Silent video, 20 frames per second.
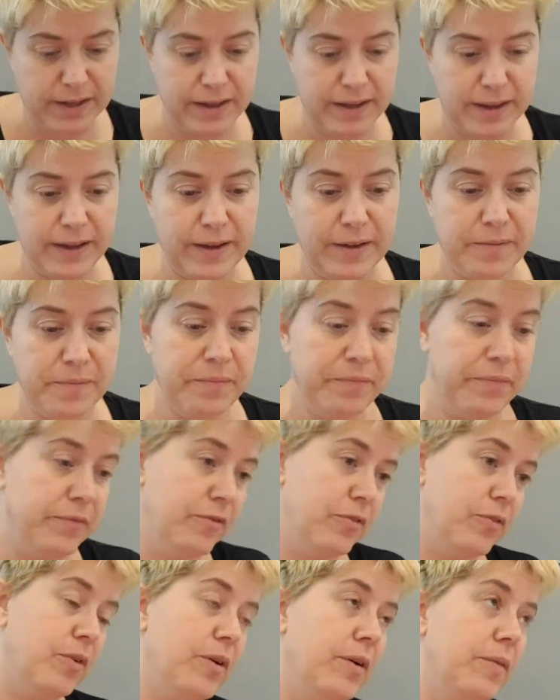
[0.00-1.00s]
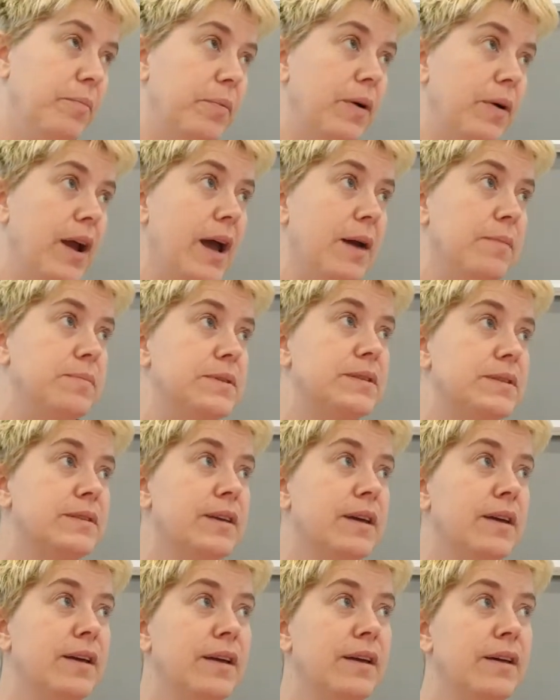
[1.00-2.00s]
for
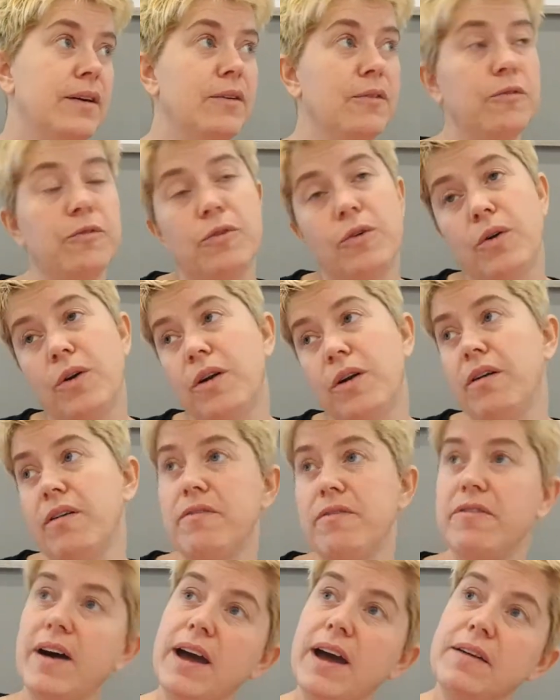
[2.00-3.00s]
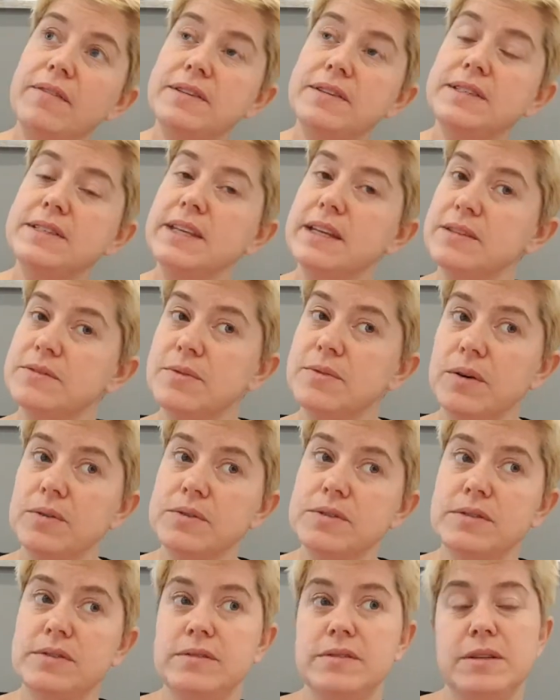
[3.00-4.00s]
perhaps 4, 5, 6
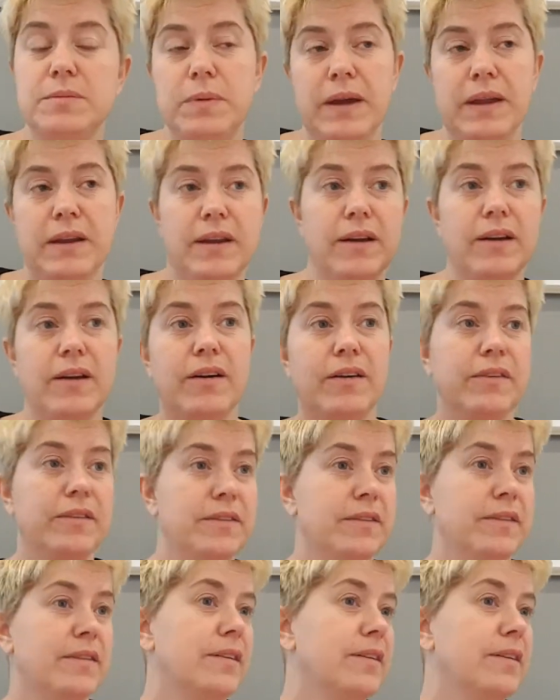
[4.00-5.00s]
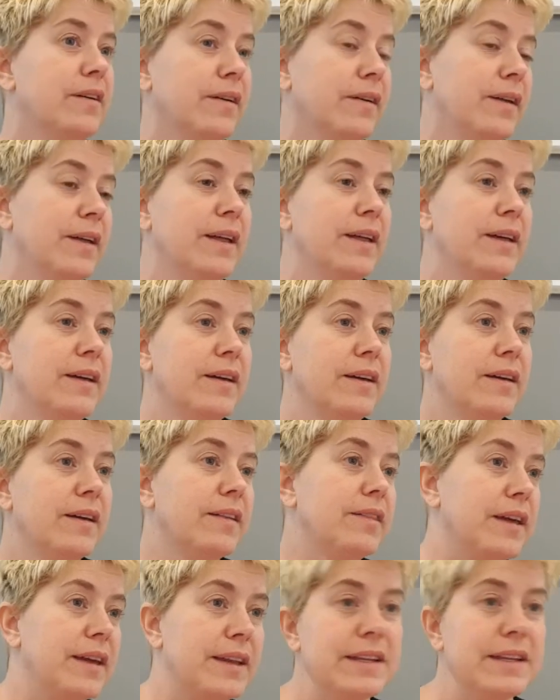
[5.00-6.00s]
rows, depending on the
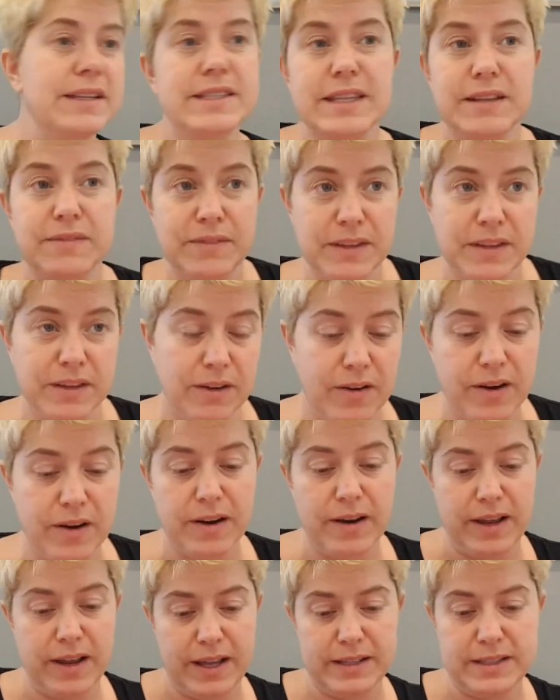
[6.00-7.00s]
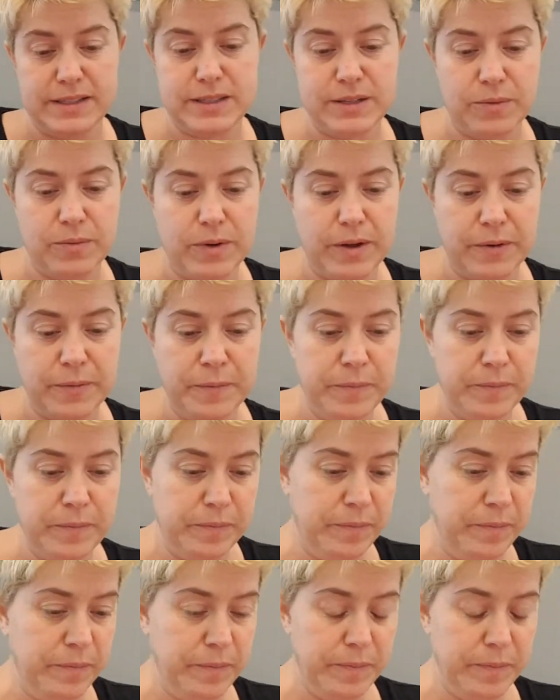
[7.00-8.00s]
thickness of the yarn and so
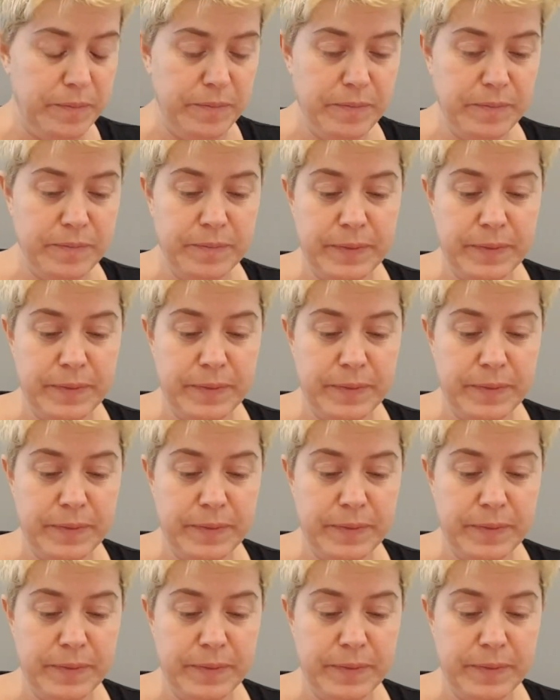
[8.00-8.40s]
on.